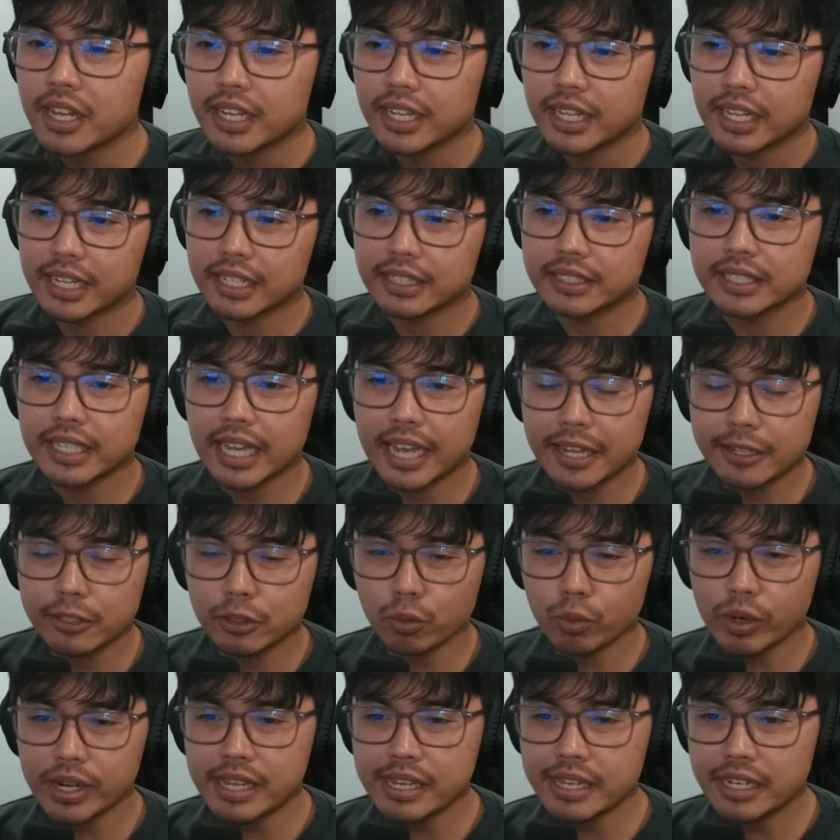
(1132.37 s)
it's a
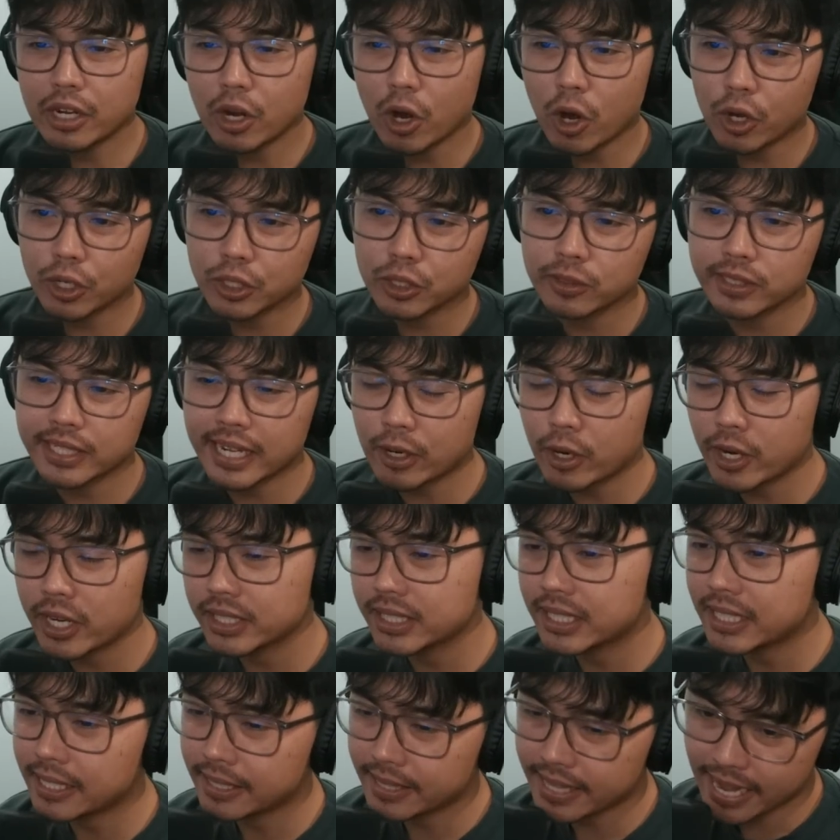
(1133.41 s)
3 cost,
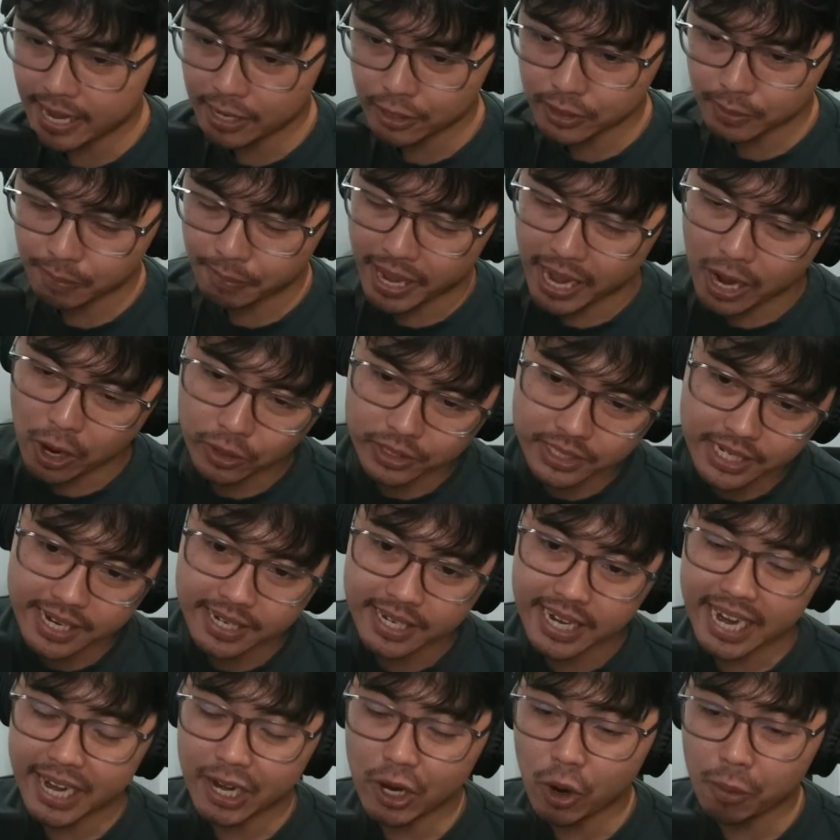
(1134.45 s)
20,000 power,
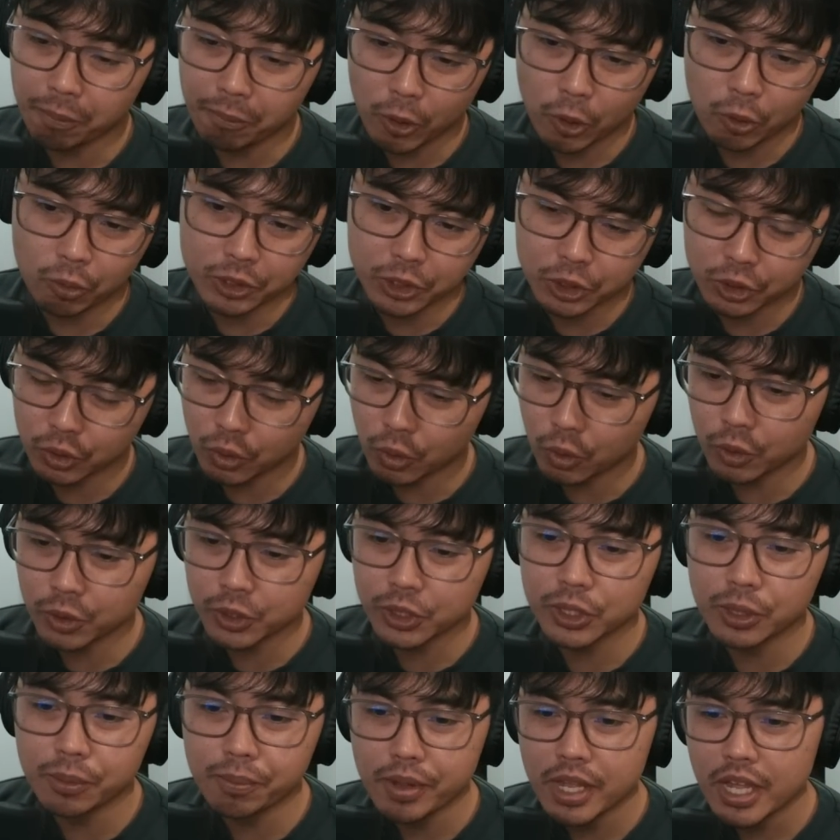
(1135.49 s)
10k combo, which is
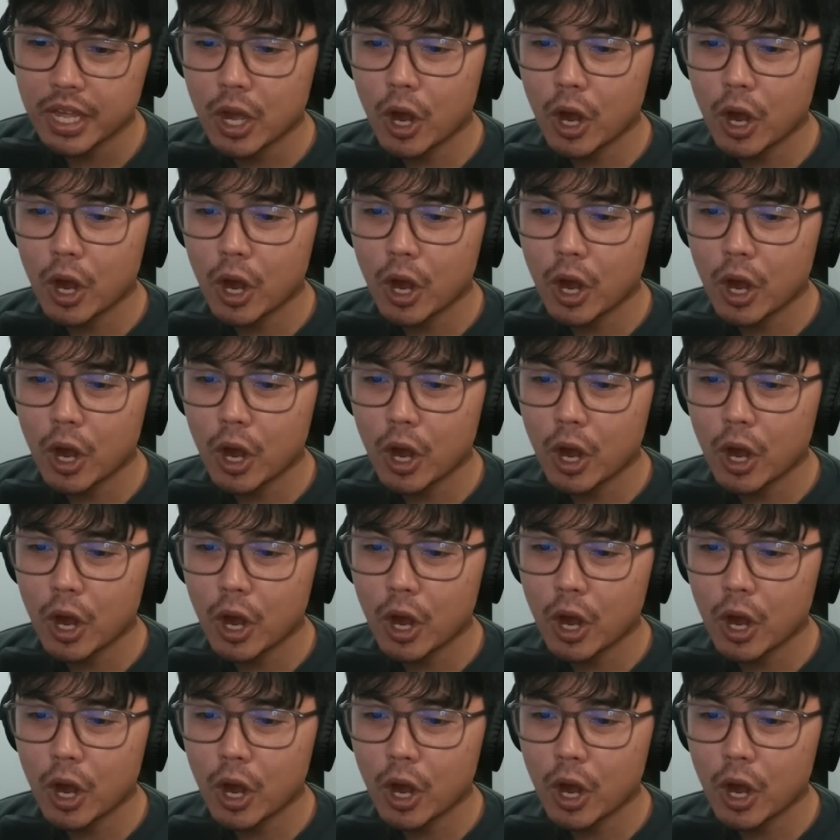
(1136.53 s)
awesome.